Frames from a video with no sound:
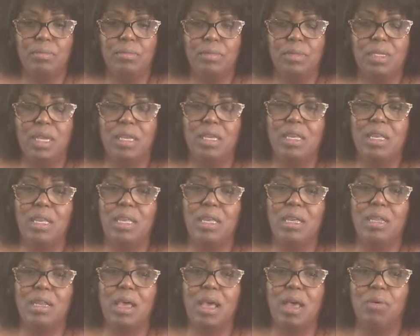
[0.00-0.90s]

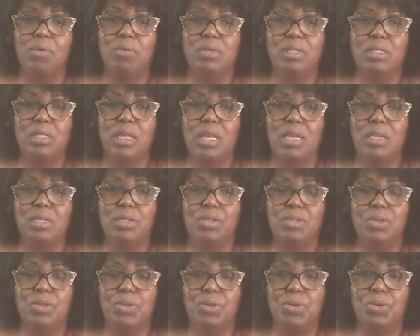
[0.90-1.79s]
again, I will say
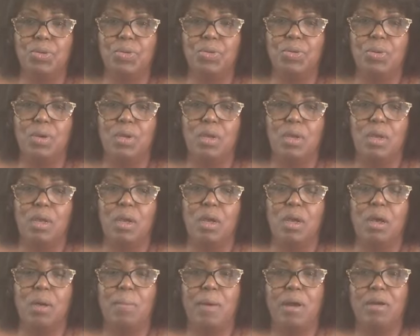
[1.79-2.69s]
to
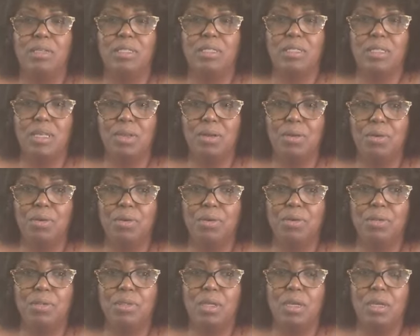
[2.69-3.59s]
um, our
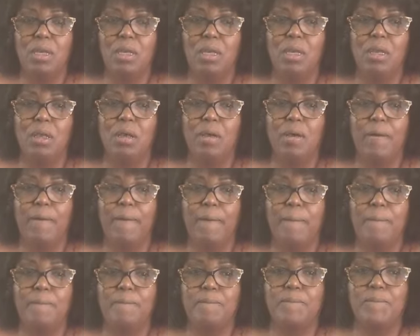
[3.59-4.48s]
singles
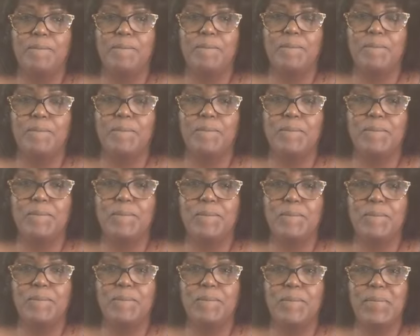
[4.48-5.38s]
um,
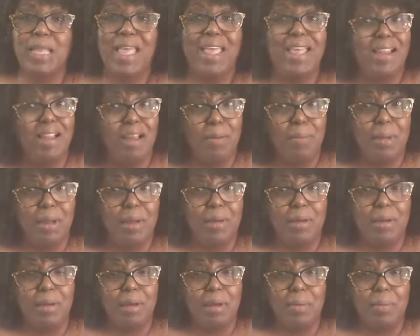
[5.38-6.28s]
and our
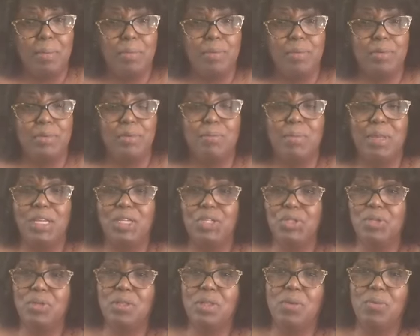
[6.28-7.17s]
married couples, make
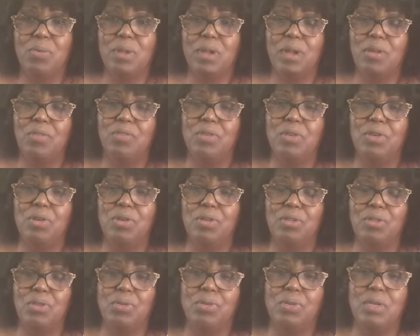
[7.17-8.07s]
sure that whatever
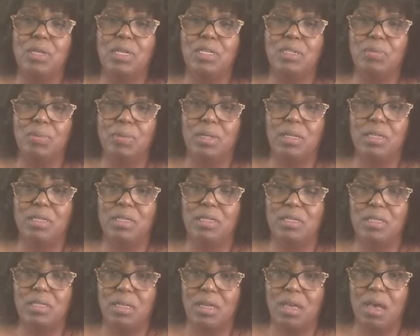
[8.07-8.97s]
you're doing is
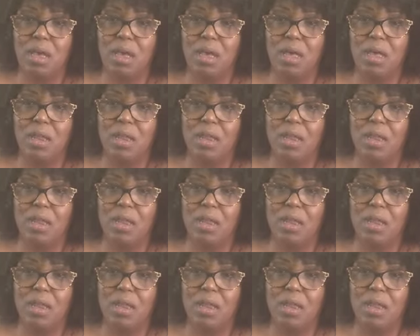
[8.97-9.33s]
pleasing to God.